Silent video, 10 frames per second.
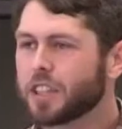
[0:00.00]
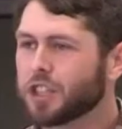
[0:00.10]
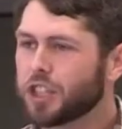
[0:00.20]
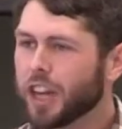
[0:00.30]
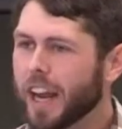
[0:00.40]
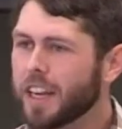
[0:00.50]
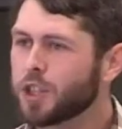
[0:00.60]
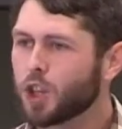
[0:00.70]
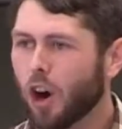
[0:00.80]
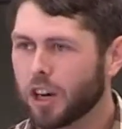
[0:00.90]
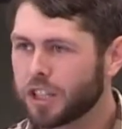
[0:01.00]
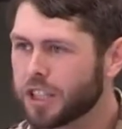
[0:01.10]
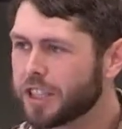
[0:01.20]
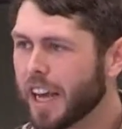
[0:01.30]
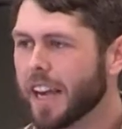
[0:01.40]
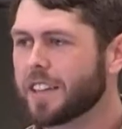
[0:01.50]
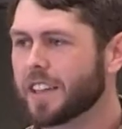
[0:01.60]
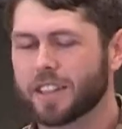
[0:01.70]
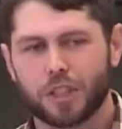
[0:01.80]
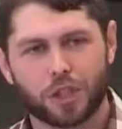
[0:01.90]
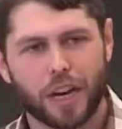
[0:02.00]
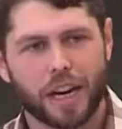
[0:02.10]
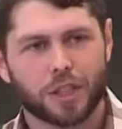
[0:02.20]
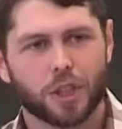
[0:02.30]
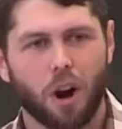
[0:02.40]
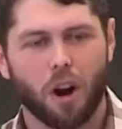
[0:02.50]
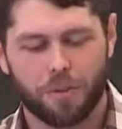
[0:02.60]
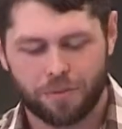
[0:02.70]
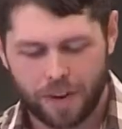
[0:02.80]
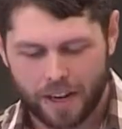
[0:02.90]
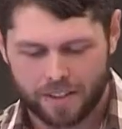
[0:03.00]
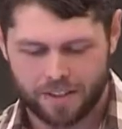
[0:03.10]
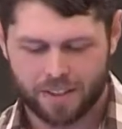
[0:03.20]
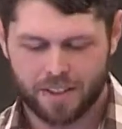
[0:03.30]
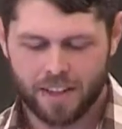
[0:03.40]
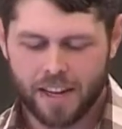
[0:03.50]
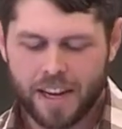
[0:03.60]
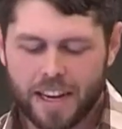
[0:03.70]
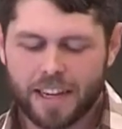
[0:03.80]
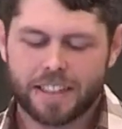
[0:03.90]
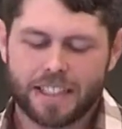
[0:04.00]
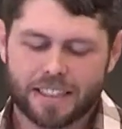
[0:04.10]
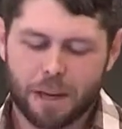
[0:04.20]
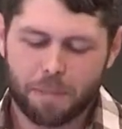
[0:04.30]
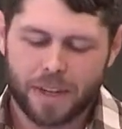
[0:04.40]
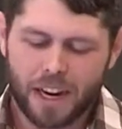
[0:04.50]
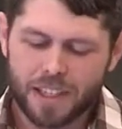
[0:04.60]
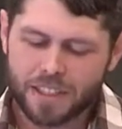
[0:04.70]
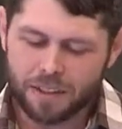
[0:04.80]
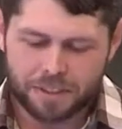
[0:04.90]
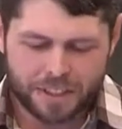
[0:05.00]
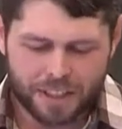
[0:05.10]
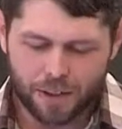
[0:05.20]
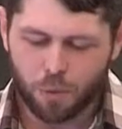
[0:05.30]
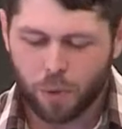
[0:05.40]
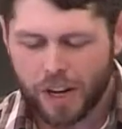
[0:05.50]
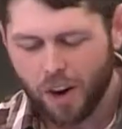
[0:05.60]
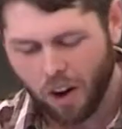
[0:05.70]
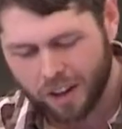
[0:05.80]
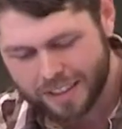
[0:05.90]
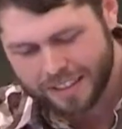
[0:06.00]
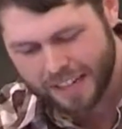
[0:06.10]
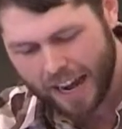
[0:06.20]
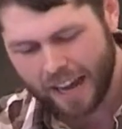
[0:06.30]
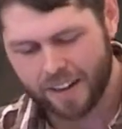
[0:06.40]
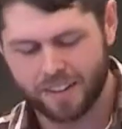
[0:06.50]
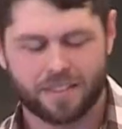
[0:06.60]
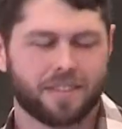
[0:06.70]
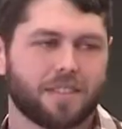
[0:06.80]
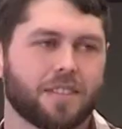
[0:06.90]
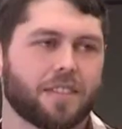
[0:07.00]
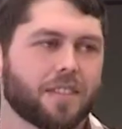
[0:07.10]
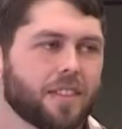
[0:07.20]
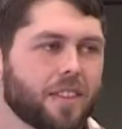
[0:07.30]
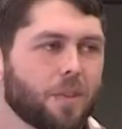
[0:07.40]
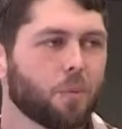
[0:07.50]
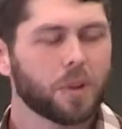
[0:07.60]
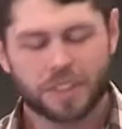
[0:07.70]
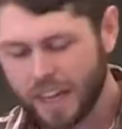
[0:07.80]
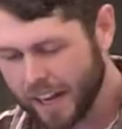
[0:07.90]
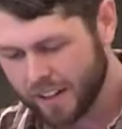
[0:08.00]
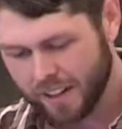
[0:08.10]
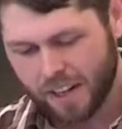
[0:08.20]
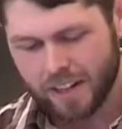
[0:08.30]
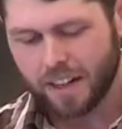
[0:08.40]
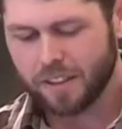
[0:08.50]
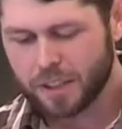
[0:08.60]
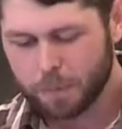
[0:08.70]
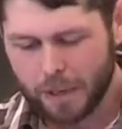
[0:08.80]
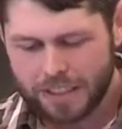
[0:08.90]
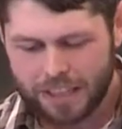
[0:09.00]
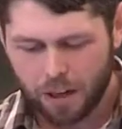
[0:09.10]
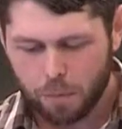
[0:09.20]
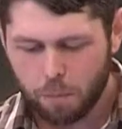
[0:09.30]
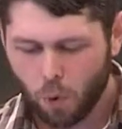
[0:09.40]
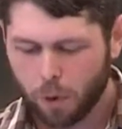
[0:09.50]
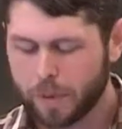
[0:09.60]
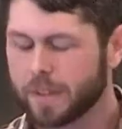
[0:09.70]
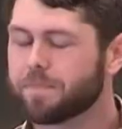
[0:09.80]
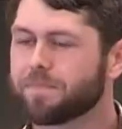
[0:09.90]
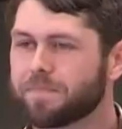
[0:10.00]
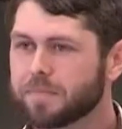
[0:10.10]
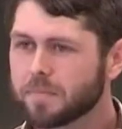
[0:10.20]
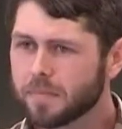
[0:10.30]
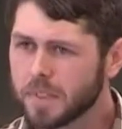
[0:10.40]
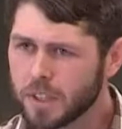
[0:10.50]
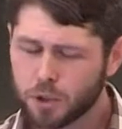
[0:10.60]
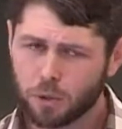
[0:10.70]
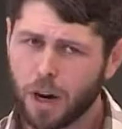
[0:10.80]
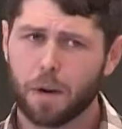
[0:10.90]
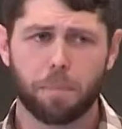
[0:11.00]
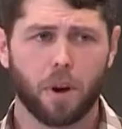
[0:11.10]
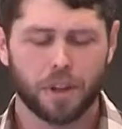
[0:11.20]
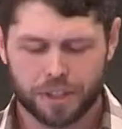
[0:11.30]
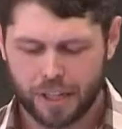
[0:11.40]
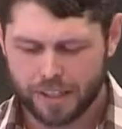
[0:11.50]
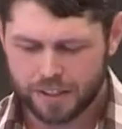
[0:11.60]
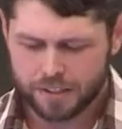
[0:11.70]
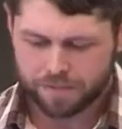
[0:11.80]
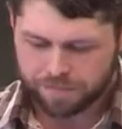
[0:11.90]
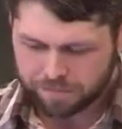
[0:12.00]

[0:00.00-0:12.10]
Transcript: to change our state and to change our fate. He says that because of sin, we are dead. We're dead. Now, this may sound morbid, so I apologize.